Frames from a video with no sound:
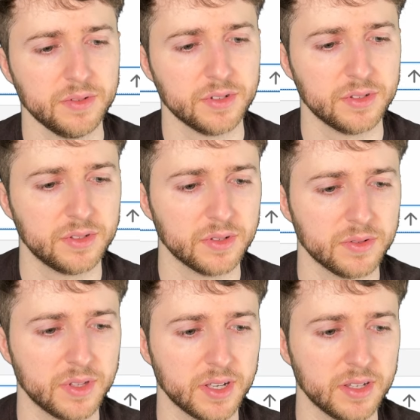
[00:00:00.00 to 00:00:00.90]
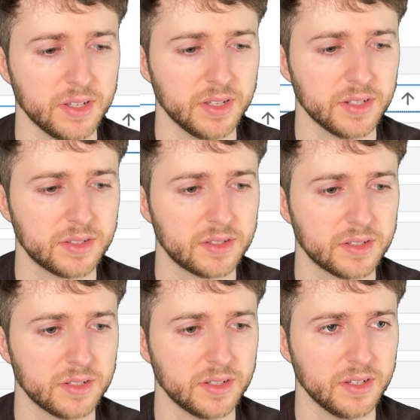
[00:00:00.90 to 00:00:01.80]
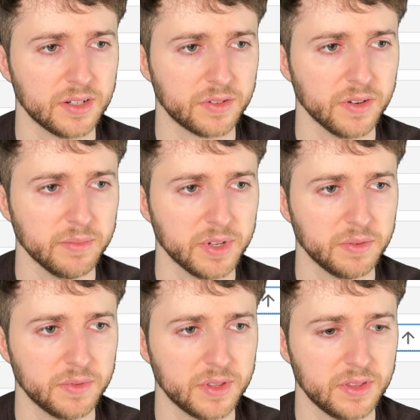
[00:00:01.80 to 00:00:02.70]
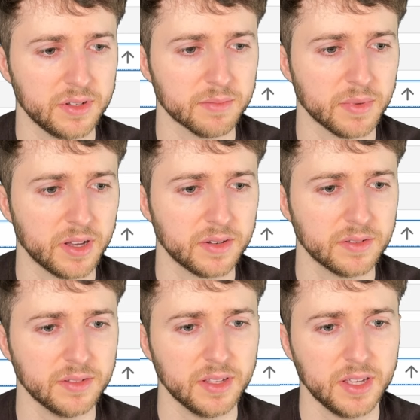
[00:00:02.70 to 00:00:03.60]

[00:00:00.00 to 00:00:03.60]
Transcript: just so that it's in agreement with your model.